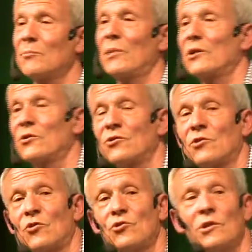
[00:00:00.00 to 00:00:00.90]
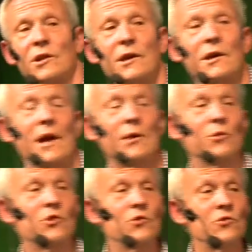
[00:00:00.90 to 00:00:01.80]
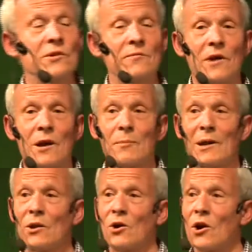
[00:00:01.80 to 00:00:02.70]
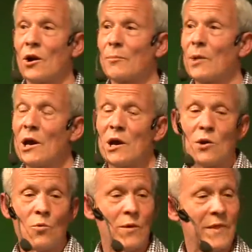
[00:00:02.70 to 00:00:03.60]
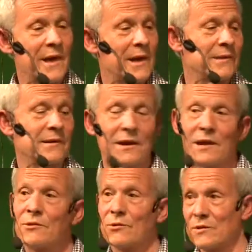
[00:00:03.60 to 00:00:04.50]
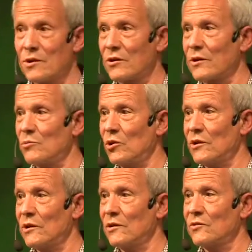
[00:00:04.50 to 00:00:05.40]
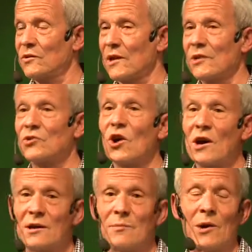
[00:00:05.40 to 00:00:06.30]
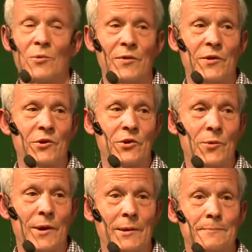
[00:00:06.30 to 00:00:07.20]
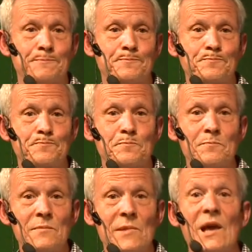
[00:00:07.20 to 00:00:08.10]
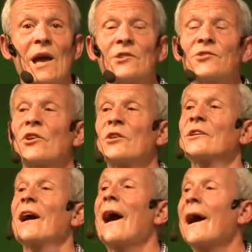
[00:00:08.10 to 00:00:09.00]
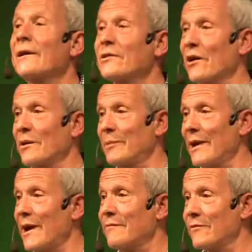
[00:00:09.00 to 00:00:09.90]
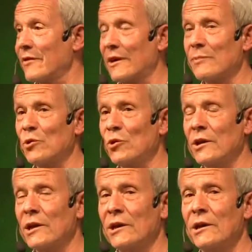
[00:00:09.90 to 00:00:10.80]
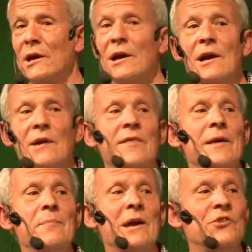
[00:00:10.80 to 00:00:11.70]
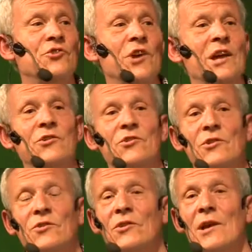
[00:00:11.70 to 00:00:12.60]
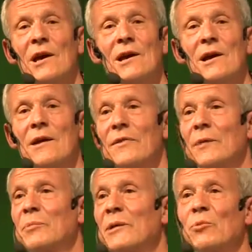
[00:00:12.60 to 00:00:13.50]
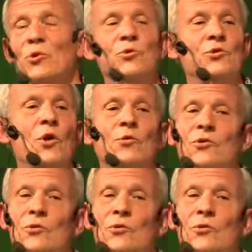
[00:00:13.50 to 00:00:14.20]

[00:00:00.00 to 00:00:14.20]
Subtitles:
better socially and reduce environmental harm. When they get together in their communities and talk about what they're doing and start to act on behalf of the community, they make changes that people who don't do